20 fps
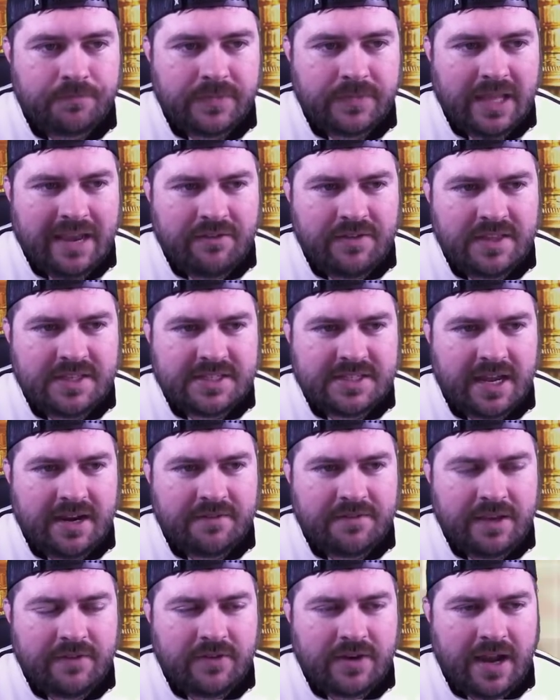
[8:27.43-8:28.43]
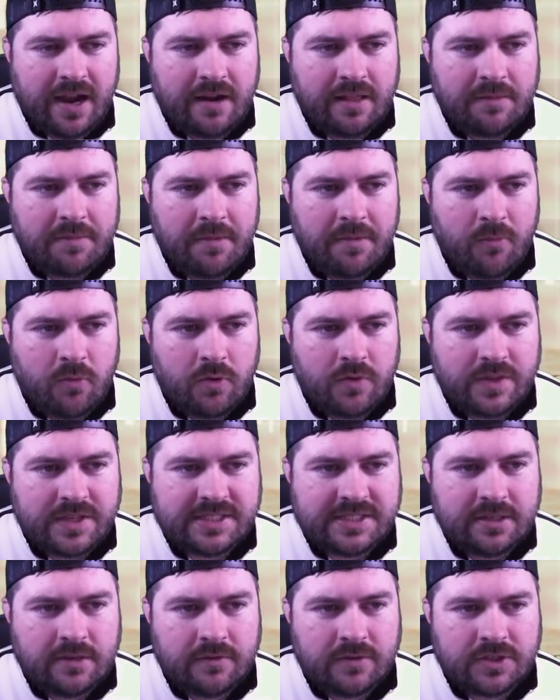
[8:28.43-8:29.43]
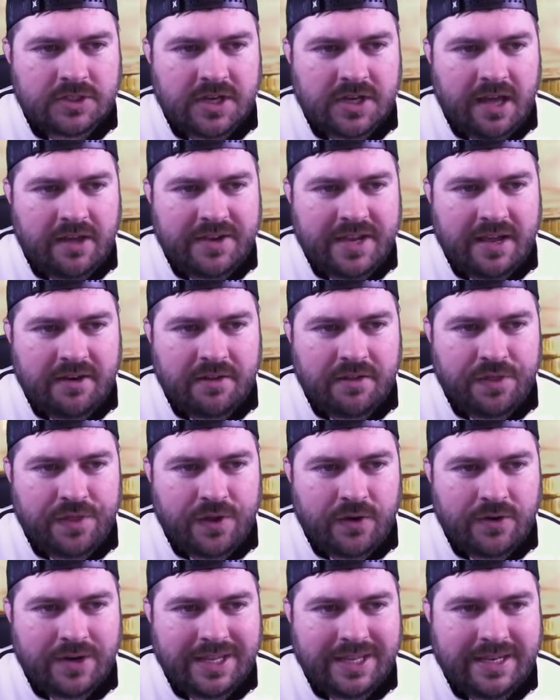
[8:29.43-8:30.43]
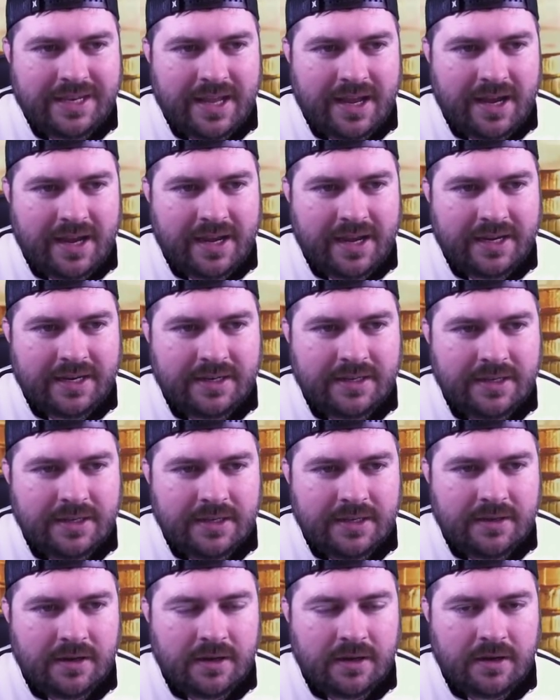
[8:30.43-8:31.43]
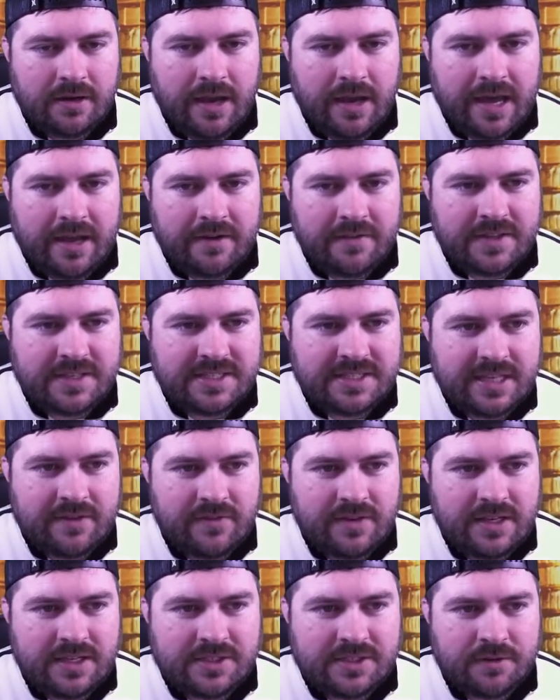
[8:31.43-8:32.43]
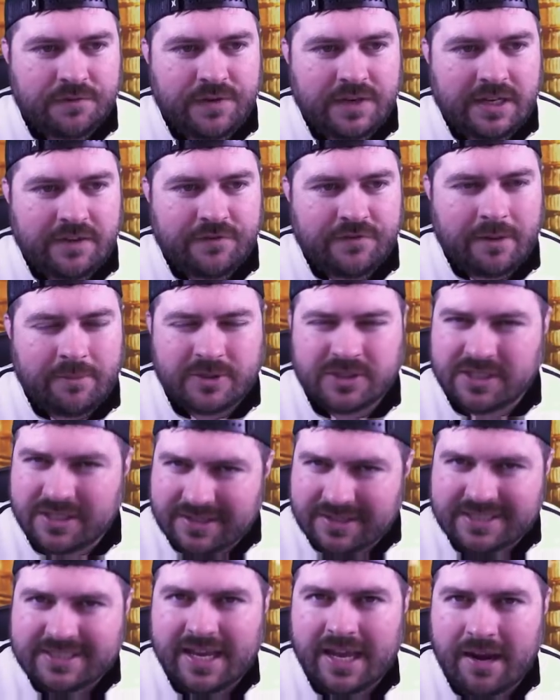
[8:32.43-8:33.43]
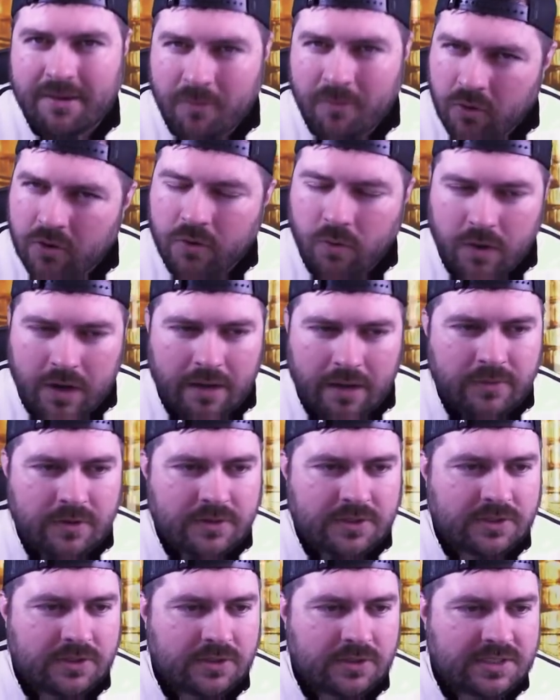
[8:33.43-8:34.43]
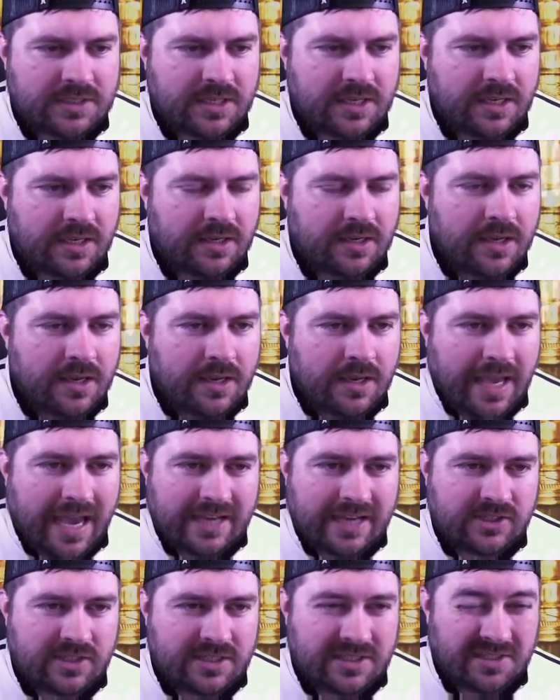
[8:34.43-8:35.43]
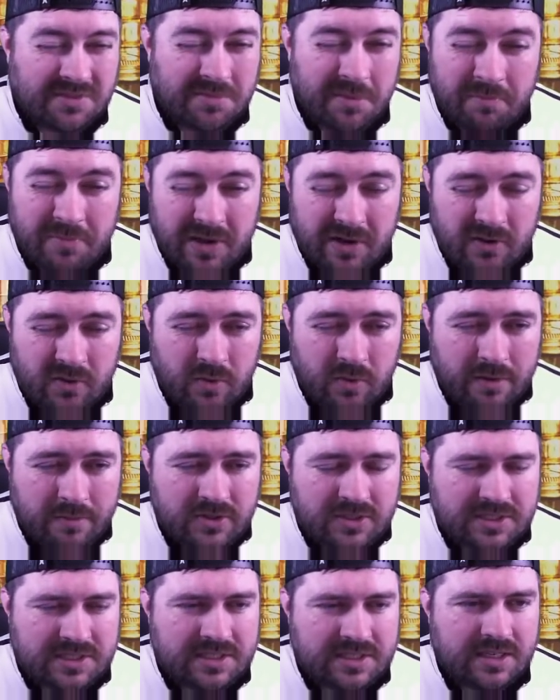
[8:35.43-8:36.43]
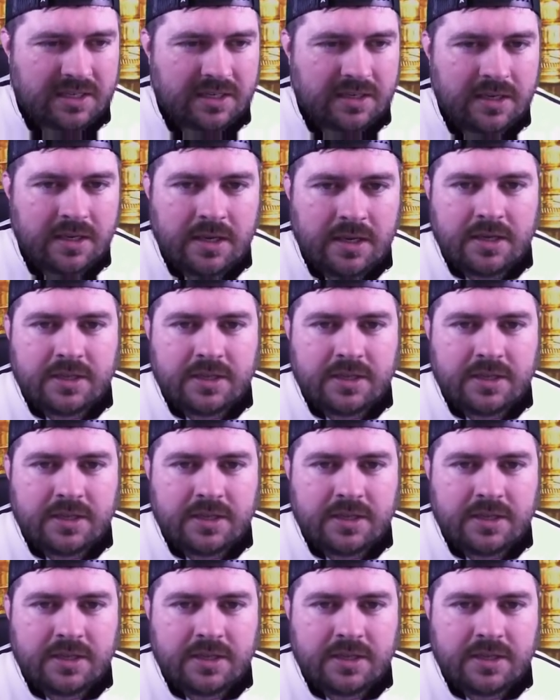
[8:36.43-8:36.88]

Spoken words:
Everything's kind of evening out a little bit more. The silvers are now down to 39 out of the 70, so 55%. That's kind of more to what I'm used to seeing. Actually, it's a little bit better than what I'm used to seeing.